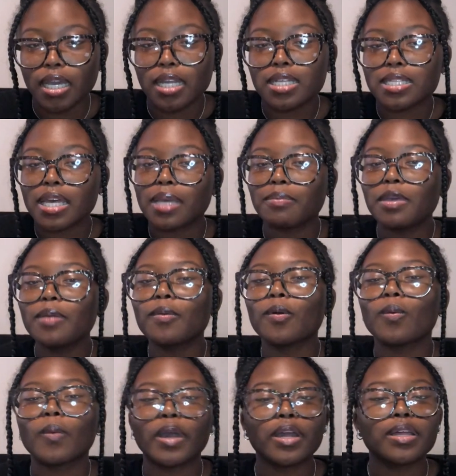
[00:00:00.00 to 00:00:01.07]
And it's like
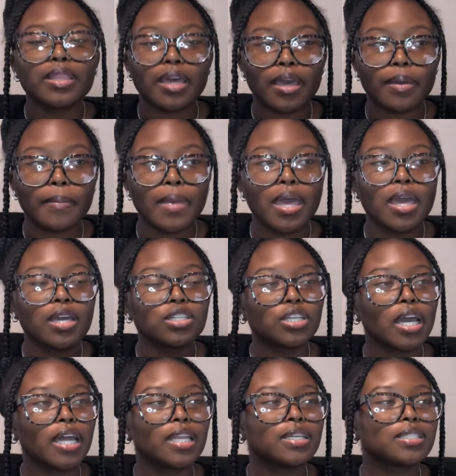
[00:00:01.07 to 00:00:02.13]
people wear them,
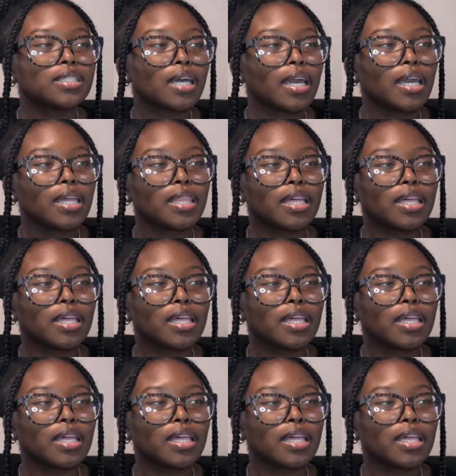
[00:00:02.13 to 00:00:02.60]
try to say